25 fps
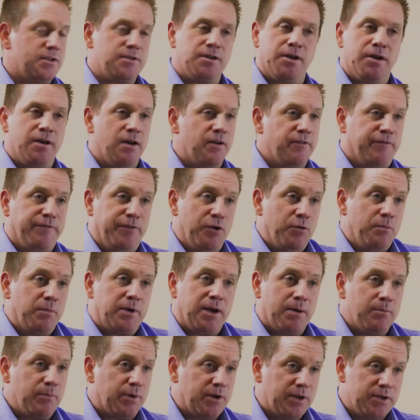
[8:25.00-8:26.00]
a film
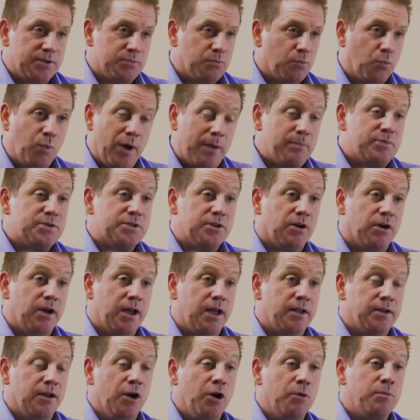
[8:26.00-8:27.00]
company's website
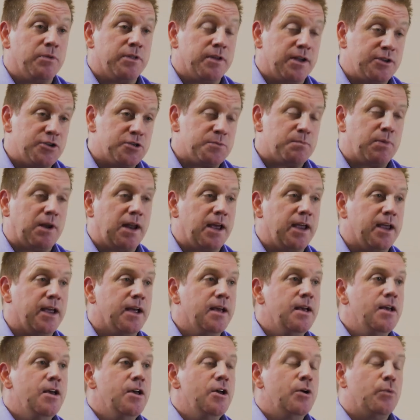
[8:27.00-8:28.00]
and hope that they just play it.
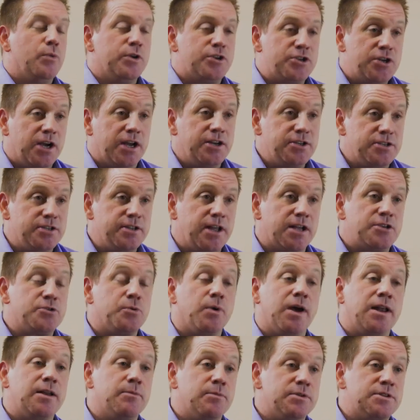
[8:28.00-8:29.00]
We're changing the actual
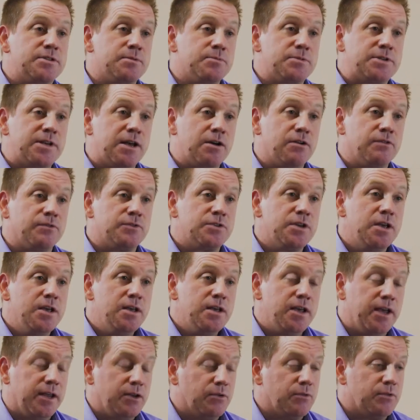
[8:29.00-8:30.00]
elements themselves
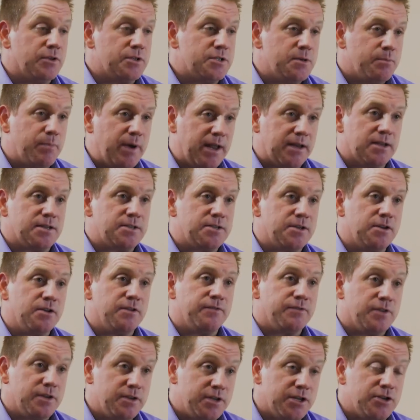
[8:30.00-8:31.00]
in order to better serve
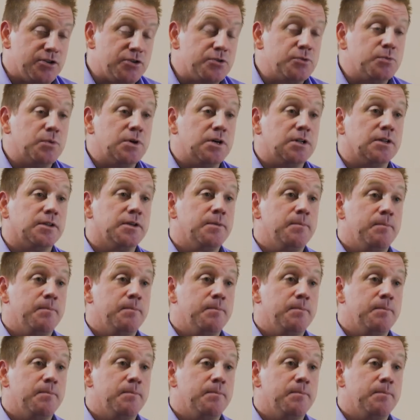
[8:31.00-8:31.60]
the digital world.